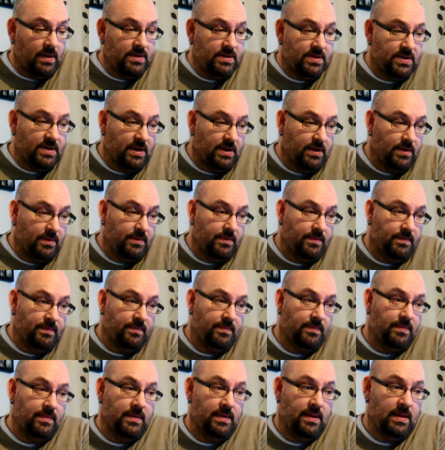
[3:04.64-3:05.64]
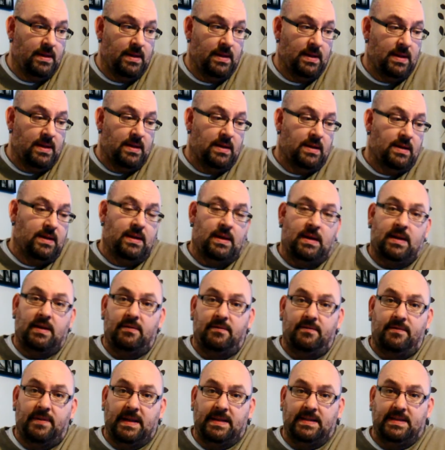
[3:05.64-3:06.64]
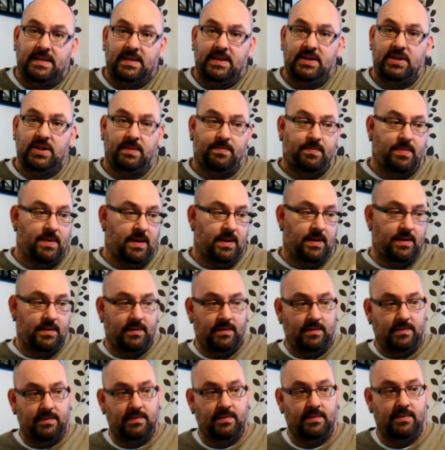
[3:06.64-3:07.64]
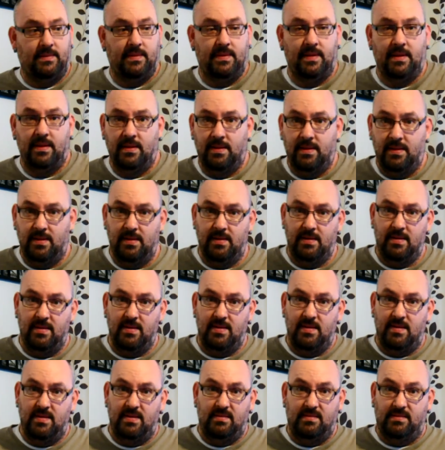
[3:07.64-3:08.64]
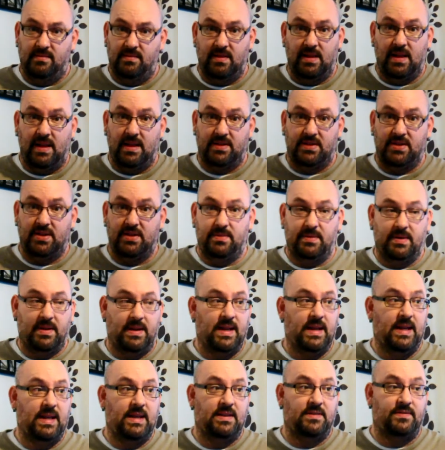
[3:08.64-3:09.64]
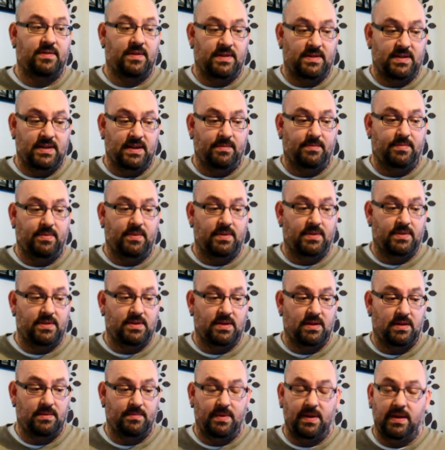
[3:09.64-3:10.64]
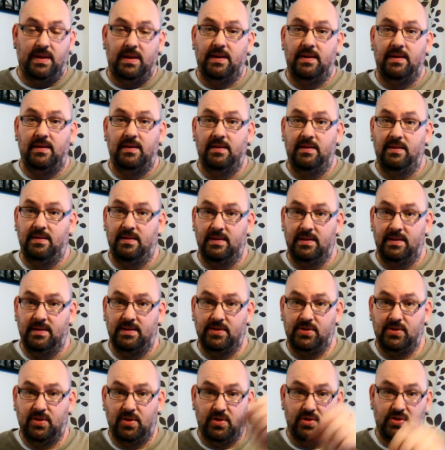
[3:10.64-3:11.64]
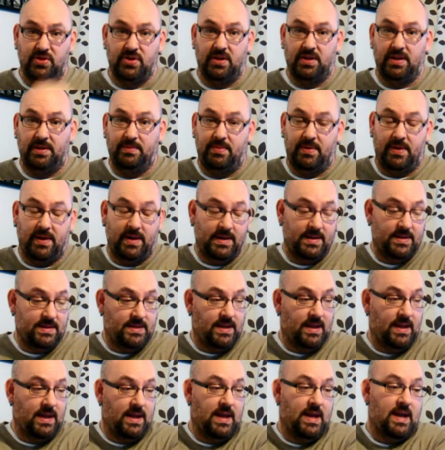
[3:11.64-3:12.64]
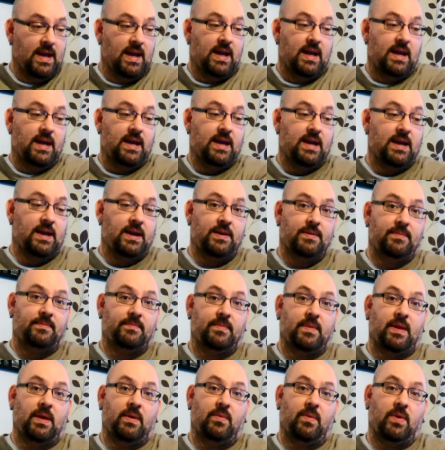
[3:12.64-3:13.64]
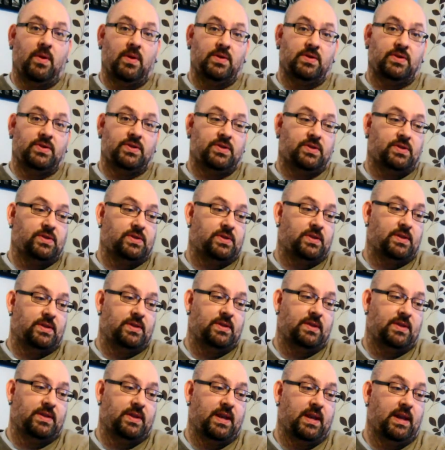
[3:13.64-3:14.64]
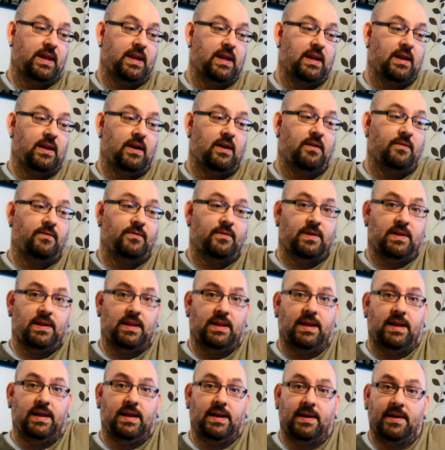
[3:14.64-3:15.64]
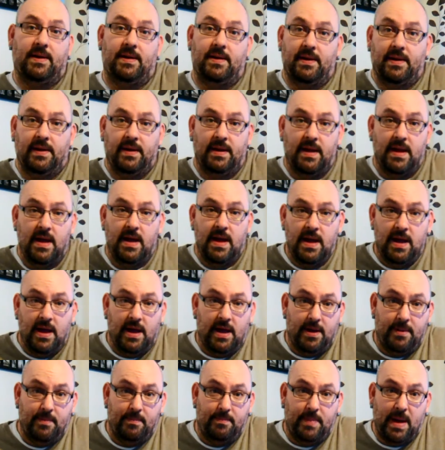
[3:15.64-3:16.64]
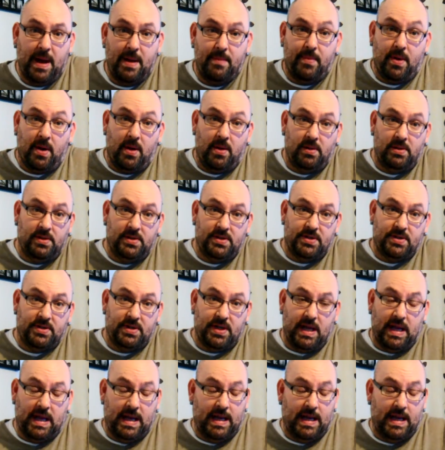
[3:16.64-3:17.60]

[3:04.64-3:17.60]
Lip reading: so I don't fancy shipping like 2 of these, for example. It's going to be extortionately priced. I was thinking of clear PET bottles,